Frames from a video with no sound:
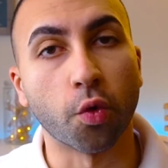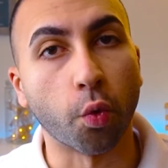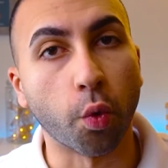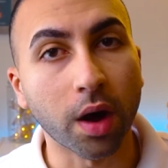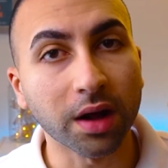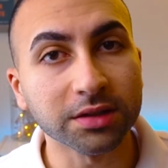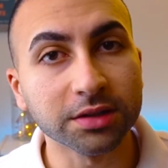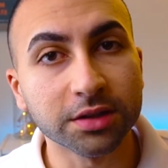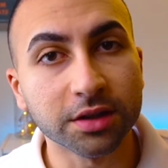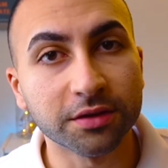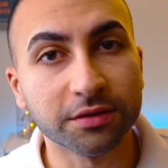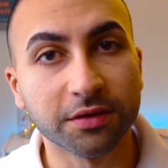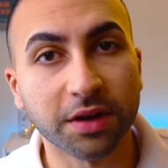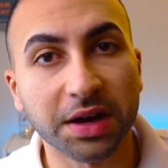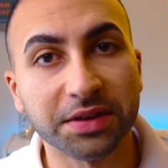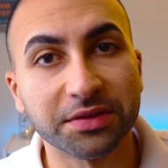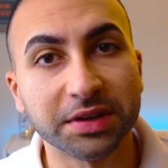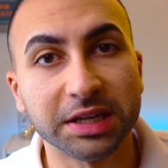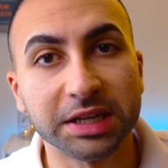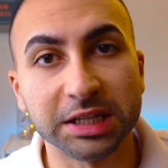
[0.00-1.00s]
While
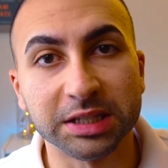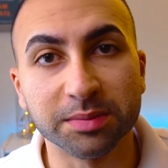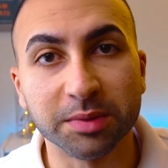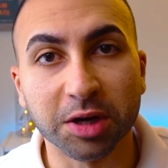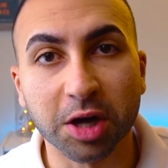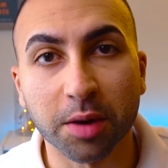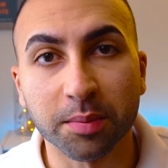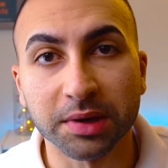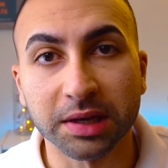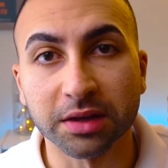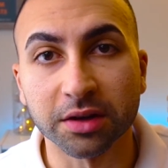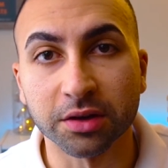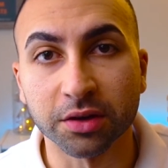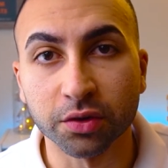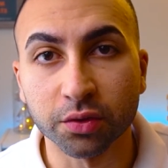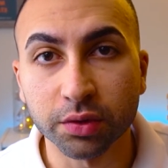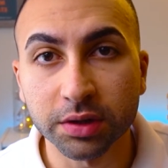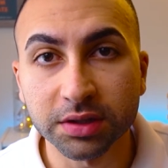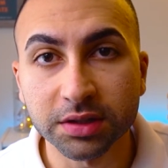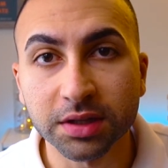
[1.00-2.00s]
surviving is becoming
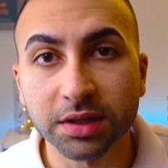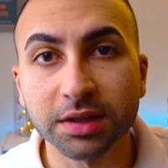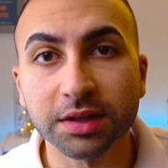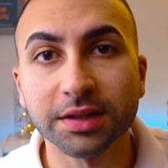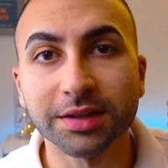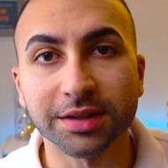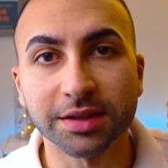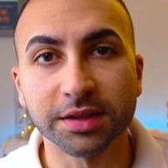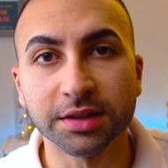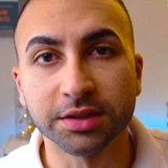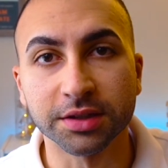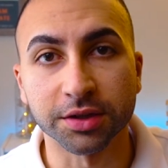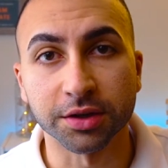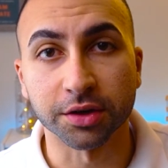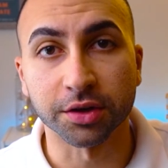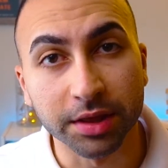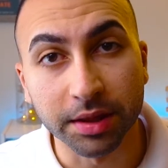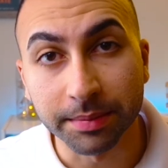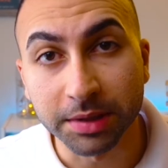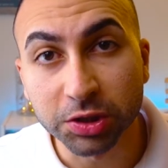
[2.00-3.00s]
increasingly easier,
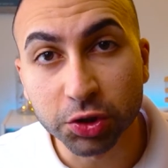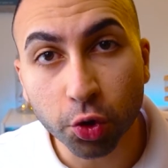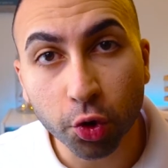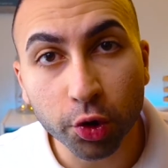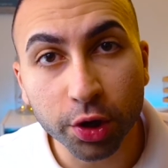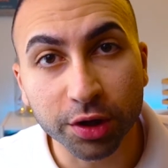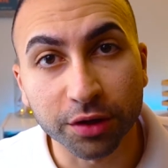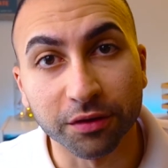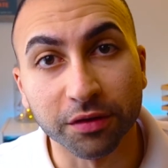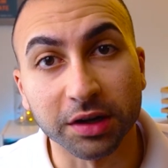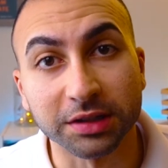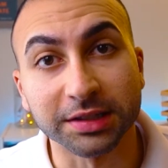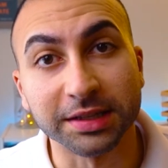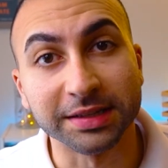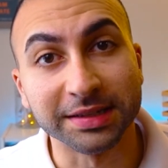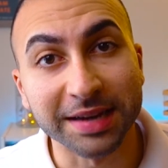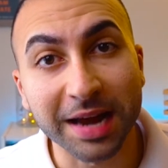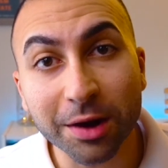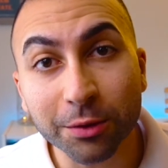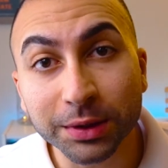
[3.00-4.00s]
the majority of us
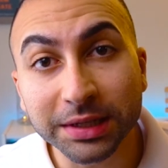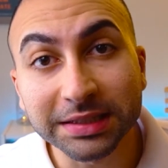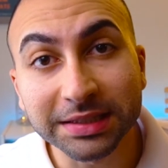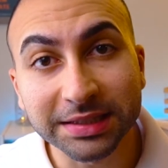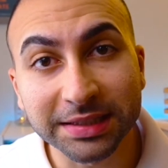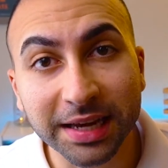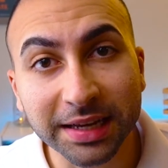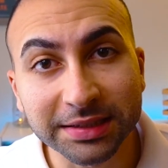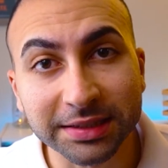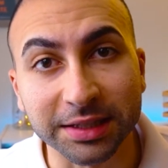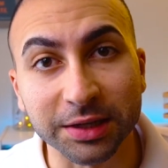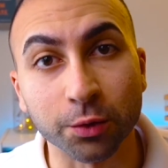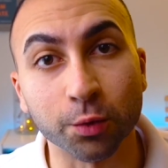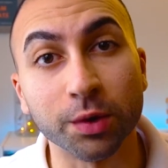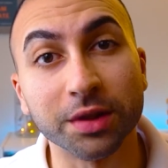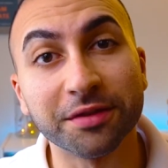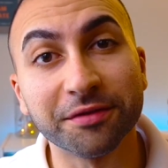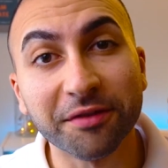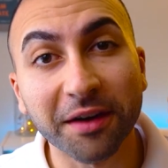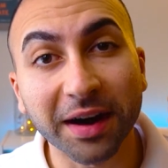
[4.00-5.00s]
is now contending
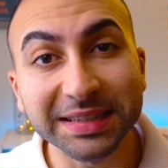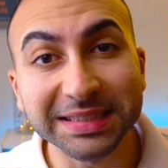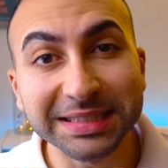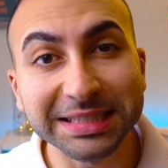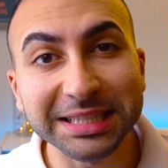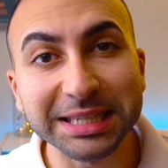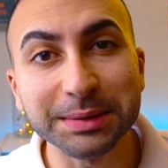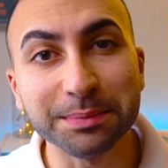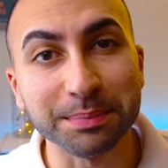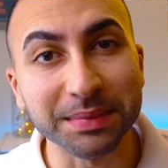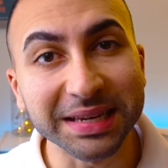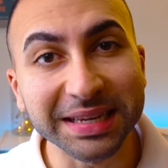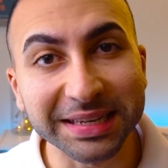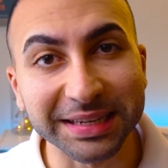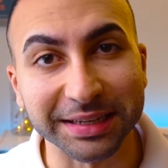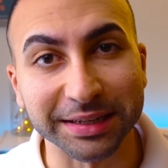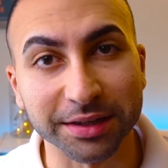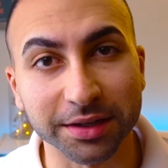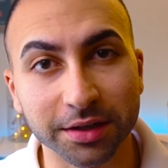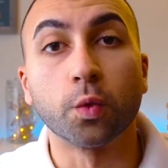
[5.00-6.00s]
with finding
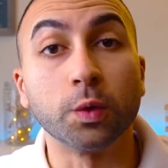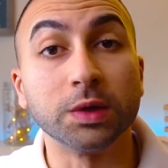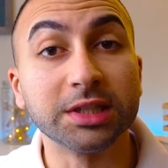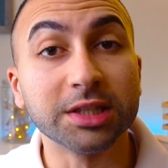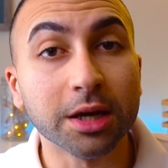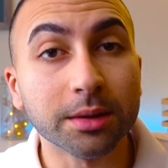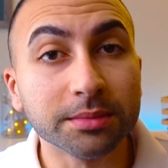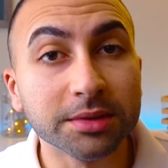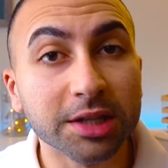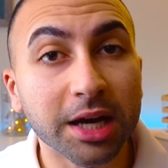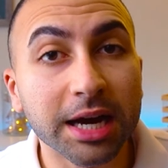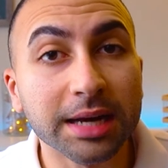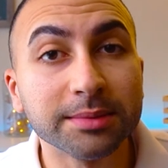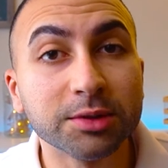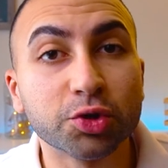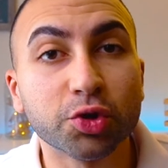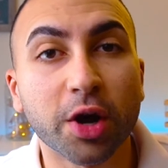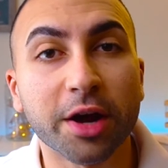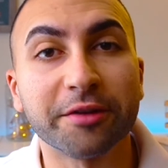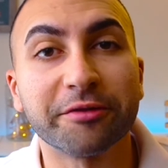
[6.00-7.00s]
meaning. We sometimes
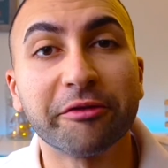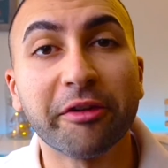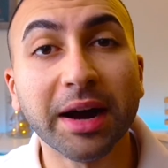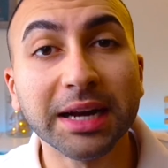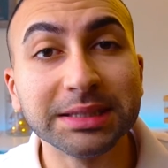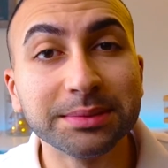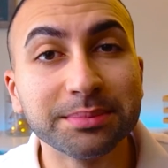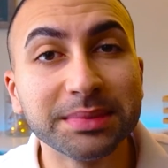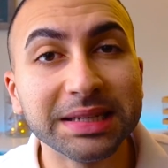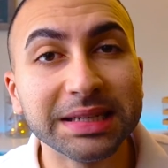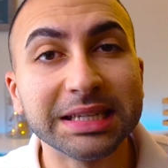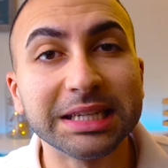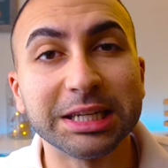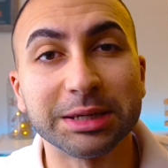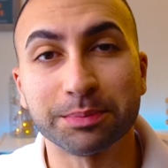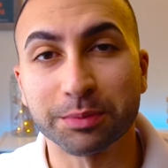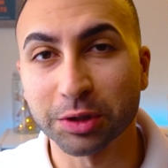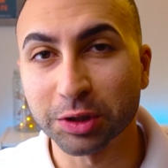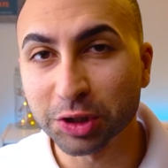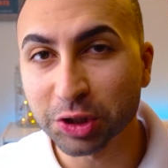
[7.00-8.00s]
try to find meaning in
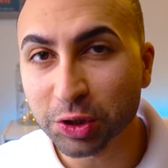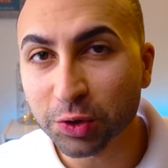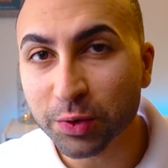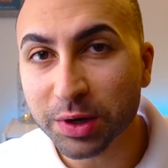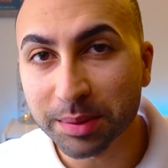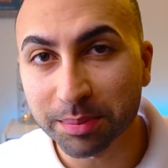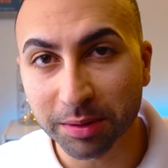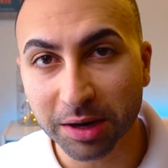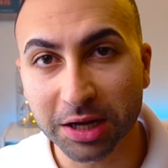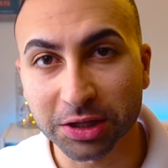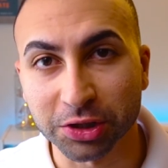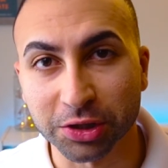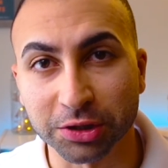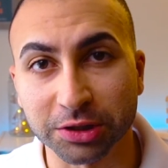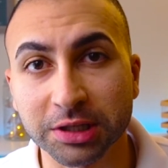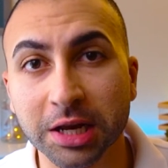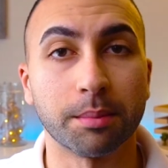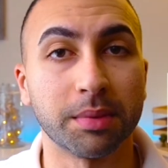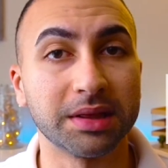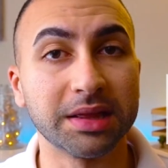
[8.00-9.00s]
pursuing
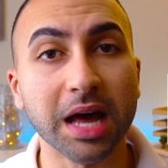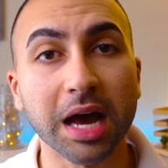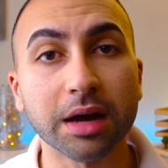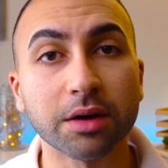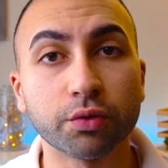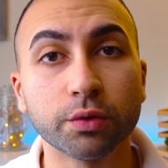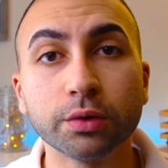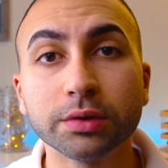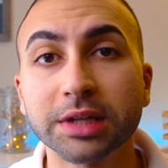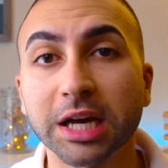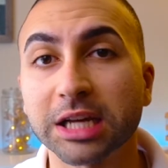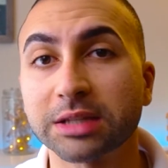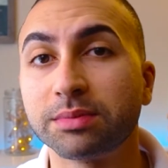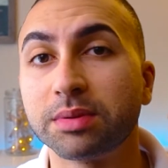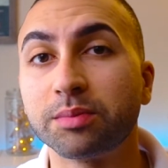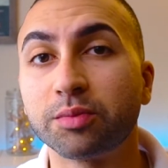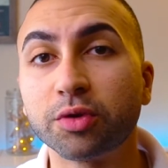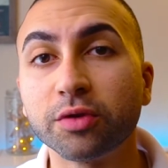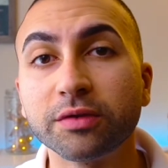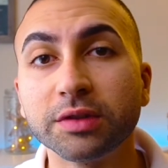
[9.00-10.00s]
pleasures, but that route has
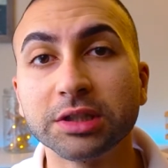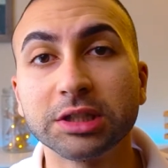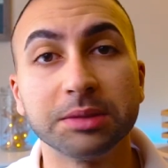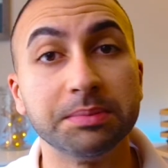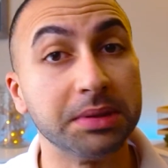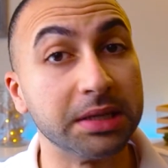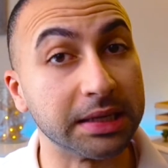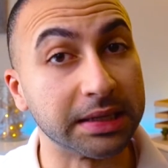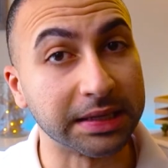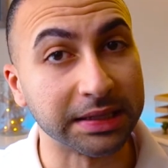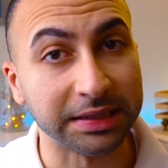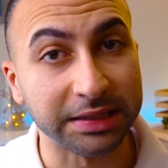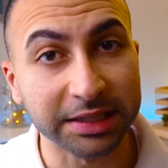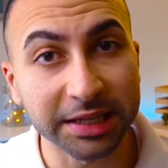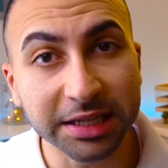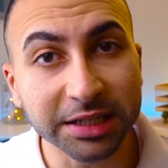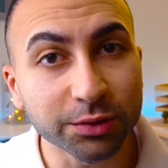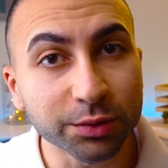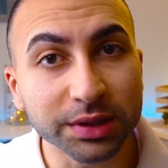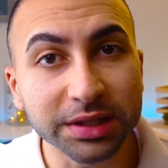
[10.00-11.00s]
been proven to be
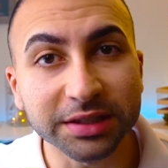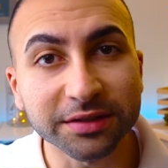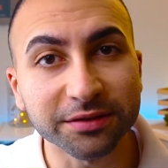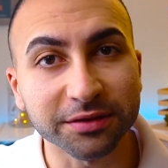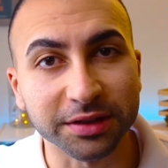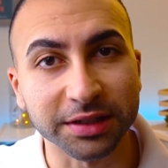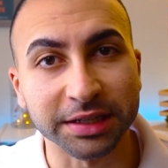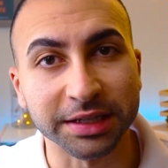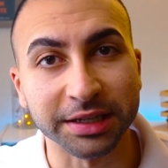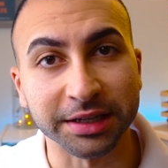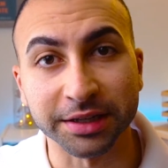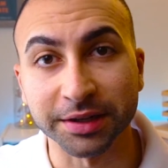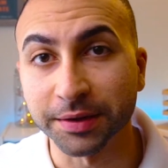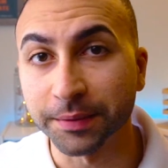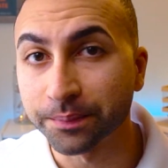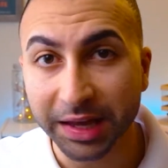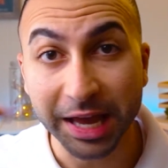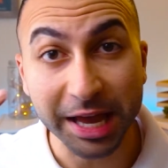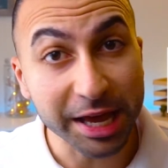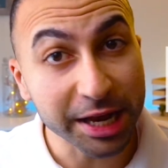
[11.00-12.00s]
continually fleeting,
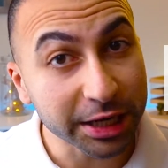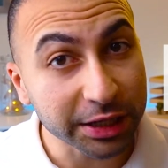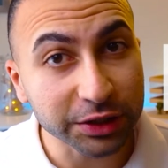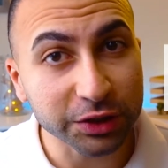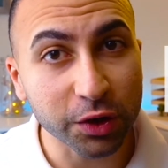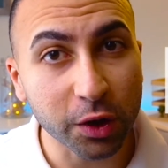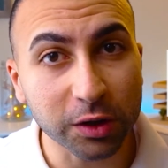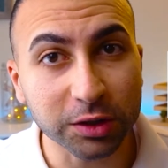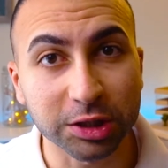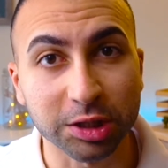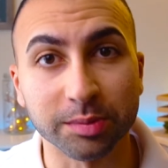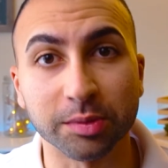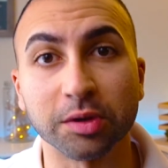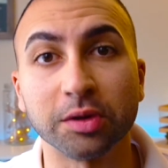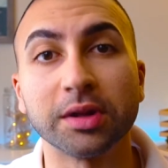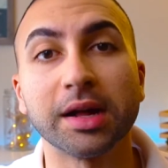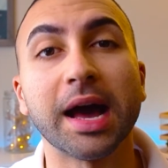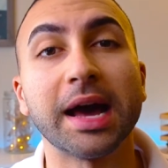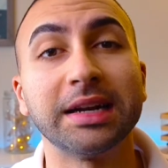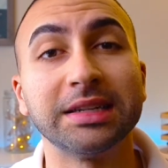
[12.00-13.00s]
inexhaustible,
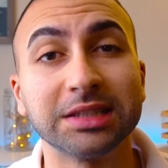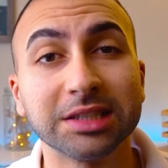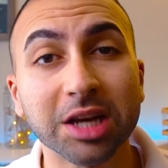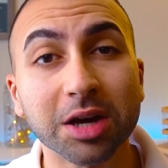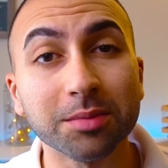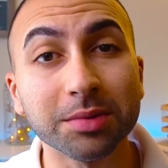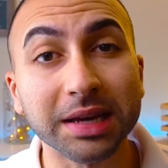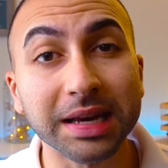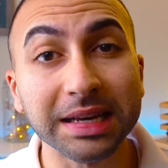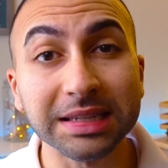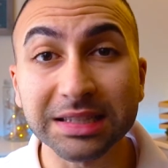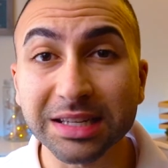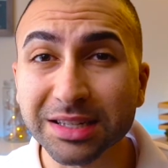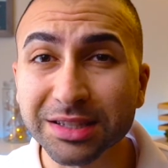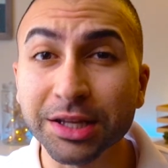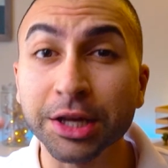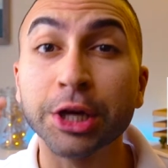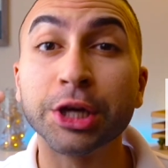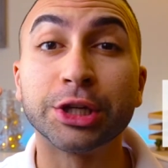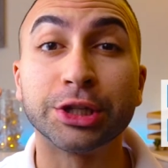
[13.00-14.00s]
and in some
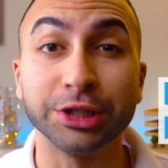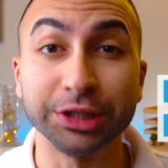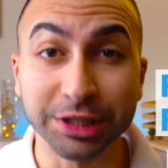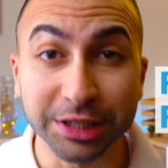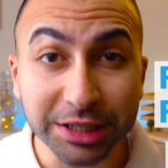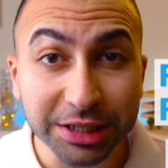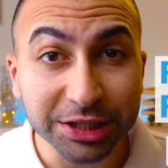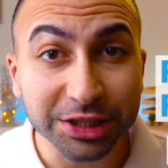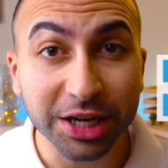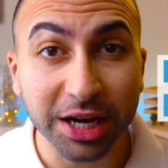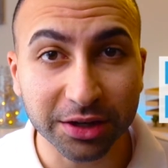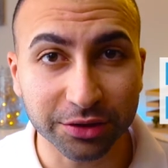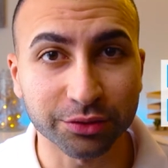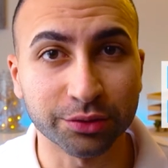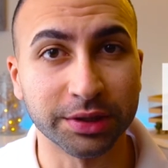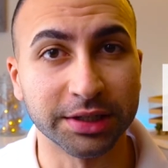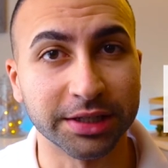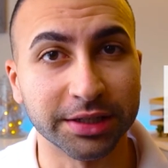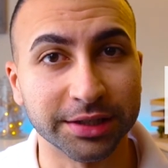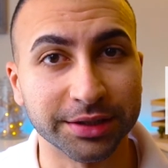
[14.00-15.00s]
cases,
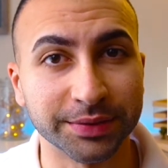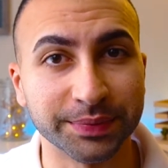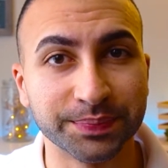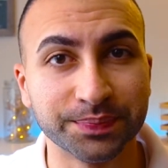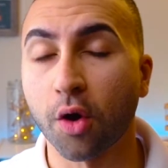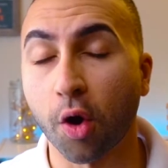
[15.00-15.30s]
degenerating.